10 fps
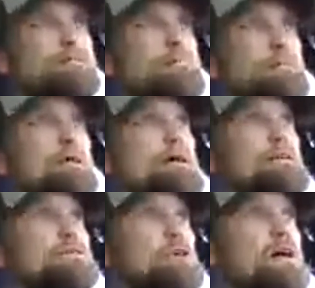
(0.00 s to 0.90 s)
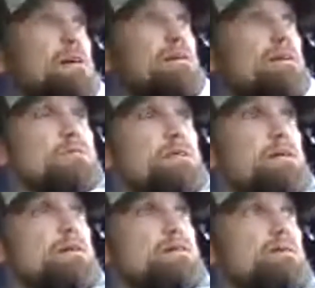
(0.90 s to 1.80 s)
And John, when
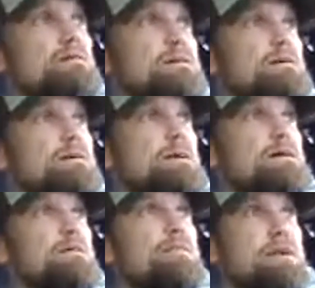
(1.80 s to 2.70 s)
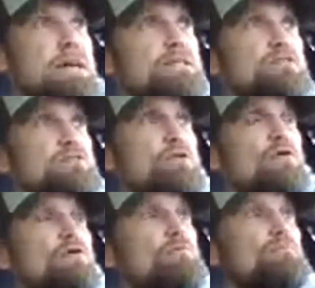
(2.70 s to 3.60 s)
he was there, the
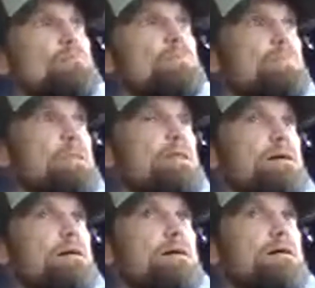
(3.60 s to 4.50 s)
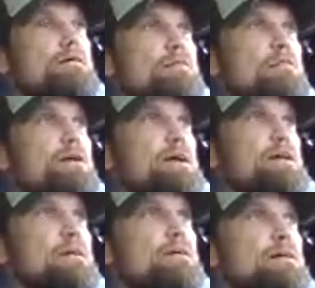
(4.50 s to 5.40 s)
angel told him
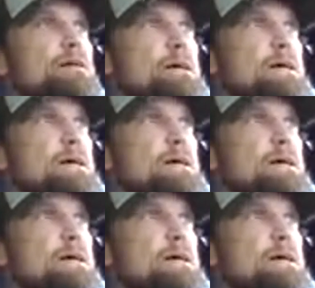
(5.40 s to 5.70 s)
that